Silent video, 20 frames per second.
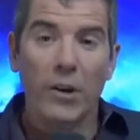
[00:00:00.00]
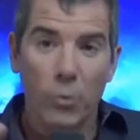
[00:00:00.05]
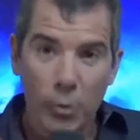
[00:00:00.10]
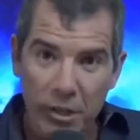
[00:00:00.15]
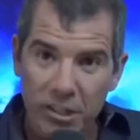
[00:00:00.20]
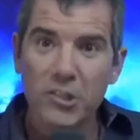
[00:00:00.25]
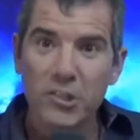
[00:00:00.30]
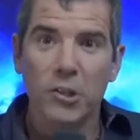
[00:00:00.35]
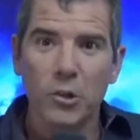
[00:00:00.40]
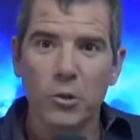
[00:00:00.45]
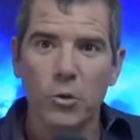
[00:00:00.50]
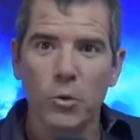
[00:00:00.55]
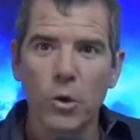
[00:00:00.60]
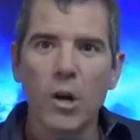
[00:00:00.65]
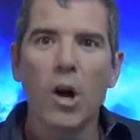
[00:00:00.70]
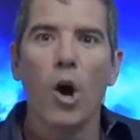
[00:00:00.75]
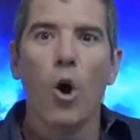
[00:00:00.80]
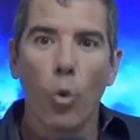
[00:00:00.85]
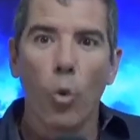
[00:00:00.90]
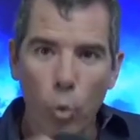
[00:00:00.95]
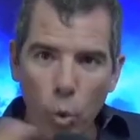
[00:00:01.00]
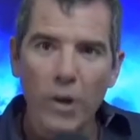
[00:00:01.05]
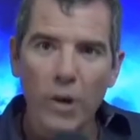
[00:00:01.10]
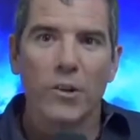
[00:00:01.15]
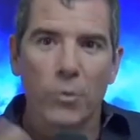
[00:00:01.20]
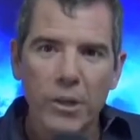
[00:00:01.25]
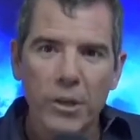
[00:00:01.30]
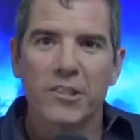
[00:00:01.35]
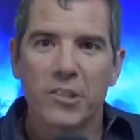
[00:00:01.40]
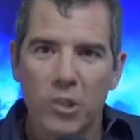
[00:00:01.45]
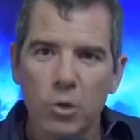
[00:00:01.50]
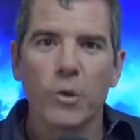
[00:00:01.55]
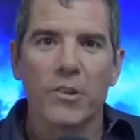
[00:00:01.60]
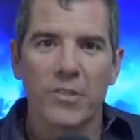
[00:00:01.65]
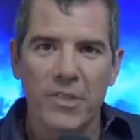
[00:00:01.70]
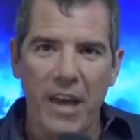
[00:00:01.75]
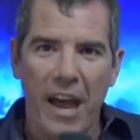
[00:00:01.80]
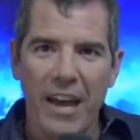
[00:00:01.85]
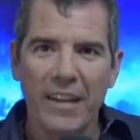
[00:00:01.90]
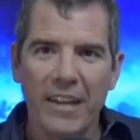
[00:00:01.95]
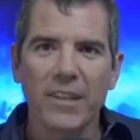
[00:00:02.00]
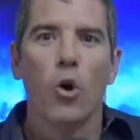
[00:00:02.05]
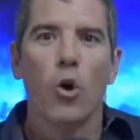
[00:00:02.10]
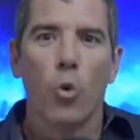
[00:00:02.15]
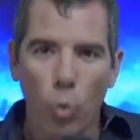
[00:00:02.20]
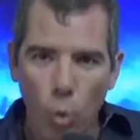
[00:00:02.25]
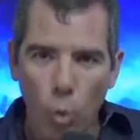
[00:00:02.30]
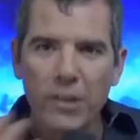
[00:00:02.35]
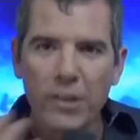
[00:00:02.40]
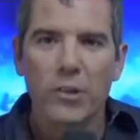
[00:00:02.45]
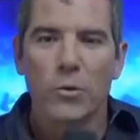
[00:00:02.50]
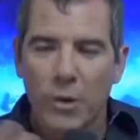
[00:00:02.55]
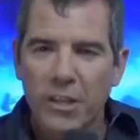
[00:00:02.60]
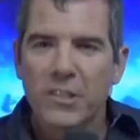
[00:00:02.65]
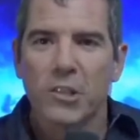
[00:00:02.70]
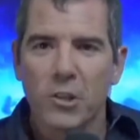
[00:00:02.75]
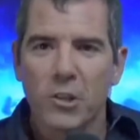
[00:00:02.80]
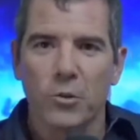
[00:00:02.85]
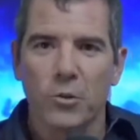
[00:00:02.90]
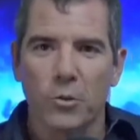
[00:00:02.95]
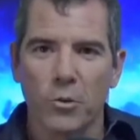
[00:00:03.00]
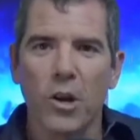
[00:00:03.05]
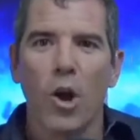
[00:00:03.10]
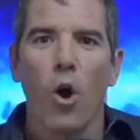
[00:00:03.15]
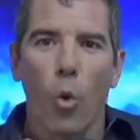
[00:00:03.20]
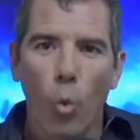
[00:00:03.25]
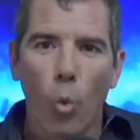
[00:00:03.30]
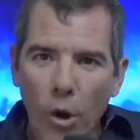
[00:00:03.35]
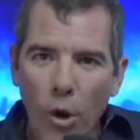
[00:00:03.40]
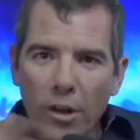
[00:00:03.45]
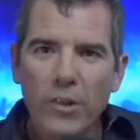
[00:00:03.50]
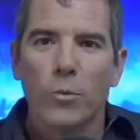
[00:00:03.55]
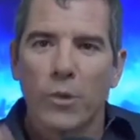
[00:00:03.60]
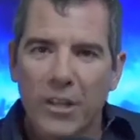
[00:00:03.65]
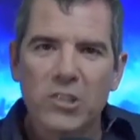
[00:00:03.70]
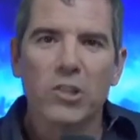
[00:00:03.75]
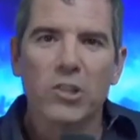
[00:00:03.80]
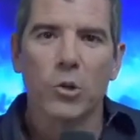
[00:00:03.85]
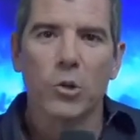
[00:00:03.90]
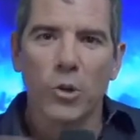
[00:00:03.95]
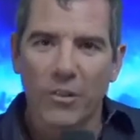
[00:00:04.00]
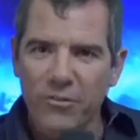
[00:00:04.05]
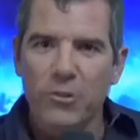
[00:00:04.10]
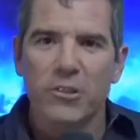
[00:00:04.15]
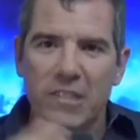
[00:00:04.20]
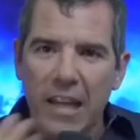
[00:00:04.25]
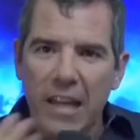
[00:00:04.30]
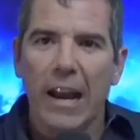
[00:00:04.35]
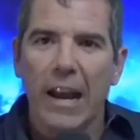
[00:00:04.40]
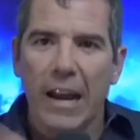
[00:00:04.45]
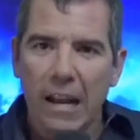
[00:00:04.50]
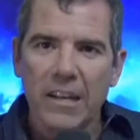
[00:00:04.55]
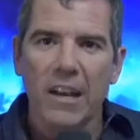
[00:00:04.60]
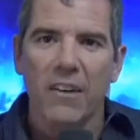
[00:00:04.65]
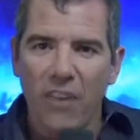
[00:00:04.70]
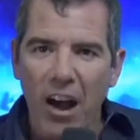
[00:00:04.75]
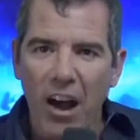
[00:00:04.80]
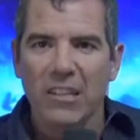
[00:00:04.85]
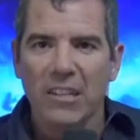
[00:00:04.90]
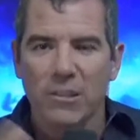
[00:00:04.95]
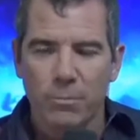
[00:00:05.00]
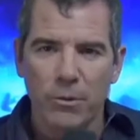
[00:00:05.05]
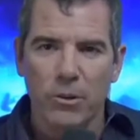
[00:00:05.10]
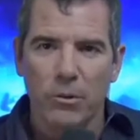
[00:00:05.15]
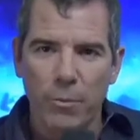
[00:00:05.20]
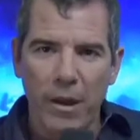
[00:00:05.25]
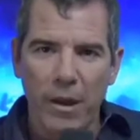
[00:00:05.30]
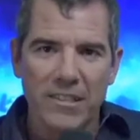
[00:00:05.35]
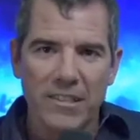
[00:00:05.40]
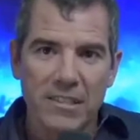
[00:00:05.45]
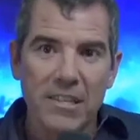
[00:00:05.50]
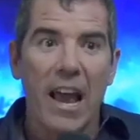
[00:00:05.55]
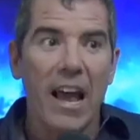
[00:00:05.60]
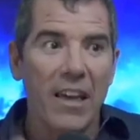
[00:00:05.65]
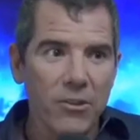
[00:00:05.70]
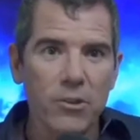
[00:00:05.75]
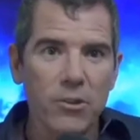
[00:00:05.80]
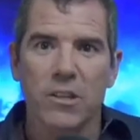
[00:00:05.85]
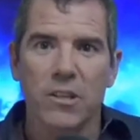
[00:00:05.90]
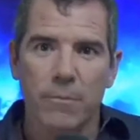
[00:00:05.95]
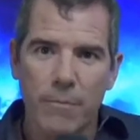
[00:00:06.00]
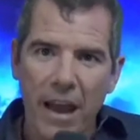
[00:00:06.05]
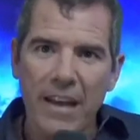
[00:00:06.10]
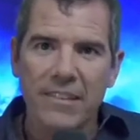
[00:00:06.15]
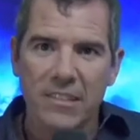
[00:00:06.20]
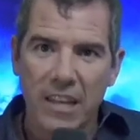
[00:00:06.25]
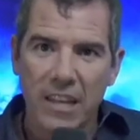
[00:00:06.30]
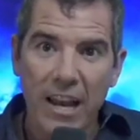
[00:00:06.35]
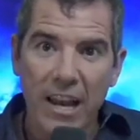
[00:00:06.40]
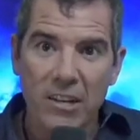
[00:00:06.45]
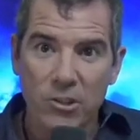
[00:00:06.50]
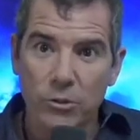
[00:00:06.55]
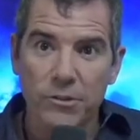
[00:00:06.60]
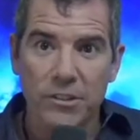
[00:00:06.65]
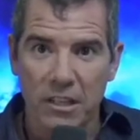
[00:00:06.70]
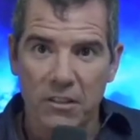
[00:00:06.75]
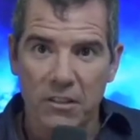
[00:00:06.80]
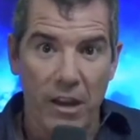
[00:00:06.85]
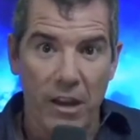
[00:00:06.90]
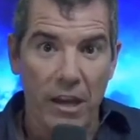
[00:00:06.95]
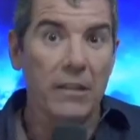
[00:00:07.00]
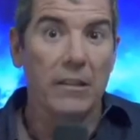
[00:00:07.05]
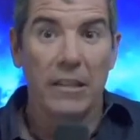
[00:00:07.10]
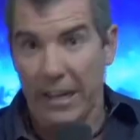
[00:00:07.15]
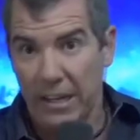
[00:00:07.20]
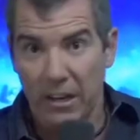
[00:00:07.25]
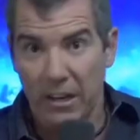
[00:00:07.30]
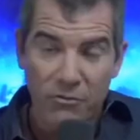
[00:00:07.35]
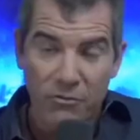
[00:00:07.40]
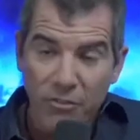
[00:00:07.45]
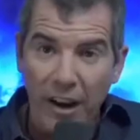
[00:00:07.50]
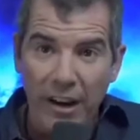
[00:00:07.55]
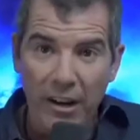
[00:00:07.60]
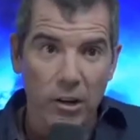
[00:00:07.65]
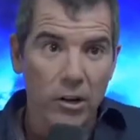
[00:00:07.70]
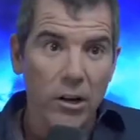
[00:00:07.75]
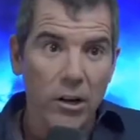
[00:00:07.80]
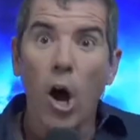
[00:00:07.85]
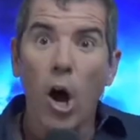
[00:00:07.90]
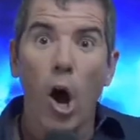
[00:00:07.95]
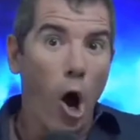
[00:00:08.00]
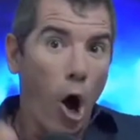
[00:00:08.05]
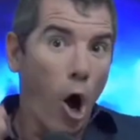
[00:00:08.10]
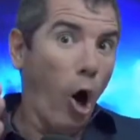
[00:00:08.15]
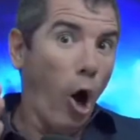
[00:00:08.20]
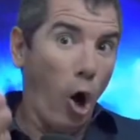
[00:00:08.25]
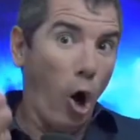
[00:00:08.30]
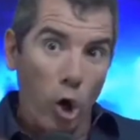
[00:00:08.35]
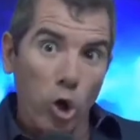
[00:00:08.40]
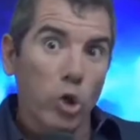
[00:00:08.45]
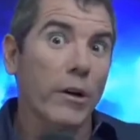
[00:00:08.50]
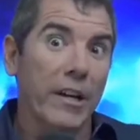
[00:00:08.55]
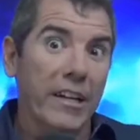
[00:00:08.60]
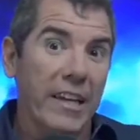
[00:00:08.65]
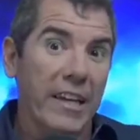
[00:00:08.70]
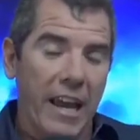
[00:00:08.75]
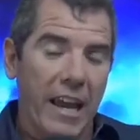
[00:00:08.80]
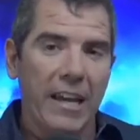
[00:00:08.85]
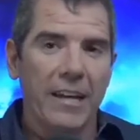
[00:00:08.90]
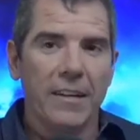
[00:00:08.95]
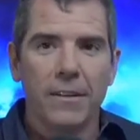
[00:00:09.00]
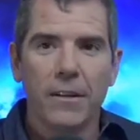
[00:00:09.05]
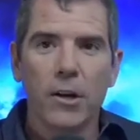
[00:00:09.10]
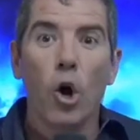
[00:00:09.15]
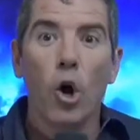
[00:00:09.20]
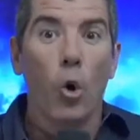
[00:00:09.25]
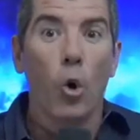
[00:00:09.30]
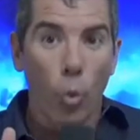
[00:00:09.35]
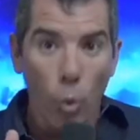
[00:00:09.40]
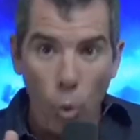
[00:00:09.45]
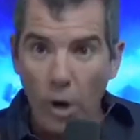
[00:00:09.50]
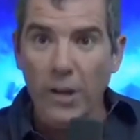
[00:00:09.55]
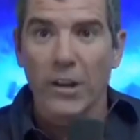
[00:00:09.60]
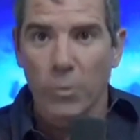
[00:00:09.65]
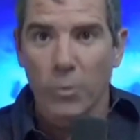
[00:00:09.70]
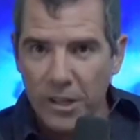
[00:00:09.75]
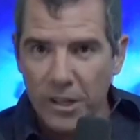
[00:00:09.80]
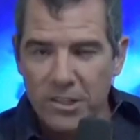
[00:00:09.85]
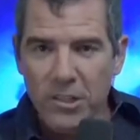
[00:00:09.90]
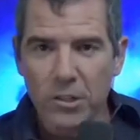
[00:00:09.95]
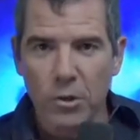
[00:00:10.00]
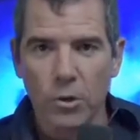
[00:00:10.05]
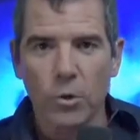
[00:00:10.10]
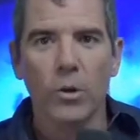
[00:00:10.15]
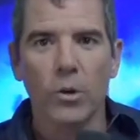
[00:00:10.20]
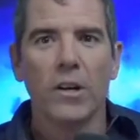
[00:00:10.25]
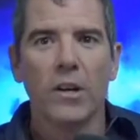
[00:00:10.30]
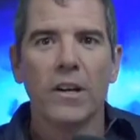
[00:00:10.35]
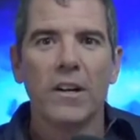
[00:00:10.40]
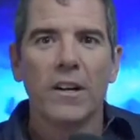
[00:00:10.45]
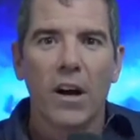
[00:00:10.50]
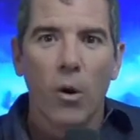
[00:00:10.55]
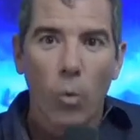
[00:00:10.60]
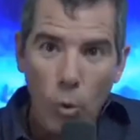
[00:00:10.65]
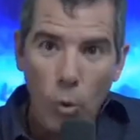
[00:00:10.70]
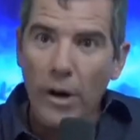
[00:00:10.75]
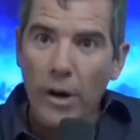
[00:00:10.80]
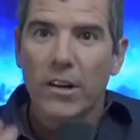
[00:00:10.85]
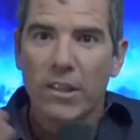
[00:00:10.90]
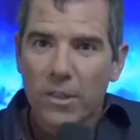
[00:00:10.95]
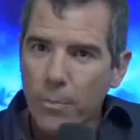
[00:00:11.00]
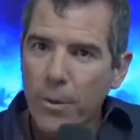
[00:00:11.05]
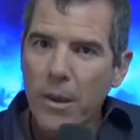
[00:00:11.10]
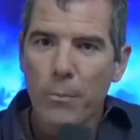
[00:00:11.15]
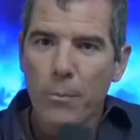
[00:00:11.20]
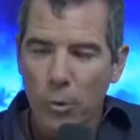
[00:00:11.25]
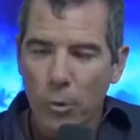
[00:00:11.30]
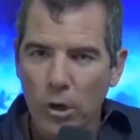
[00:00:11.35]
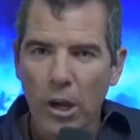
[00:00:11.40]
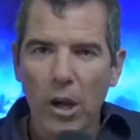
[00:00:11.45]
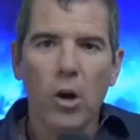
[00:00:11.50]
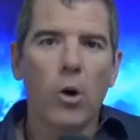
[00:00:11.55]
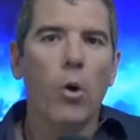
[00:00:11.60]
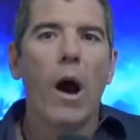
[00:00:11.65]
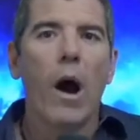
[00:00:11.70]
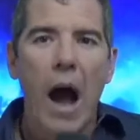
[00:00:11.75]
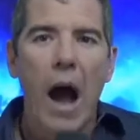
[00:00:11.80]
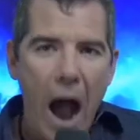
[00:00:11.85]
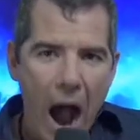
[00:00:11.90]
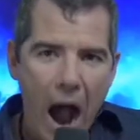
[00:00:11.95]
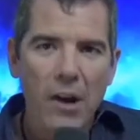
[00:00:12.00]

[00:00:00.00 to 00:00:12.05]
Hospitals, what do we do? Mystery. What do we do with that? What do we do? What do we do if there's not enough hospital beds and there's a mass casualty event, like a fire, a hurricane? What do we do? Where do the people go?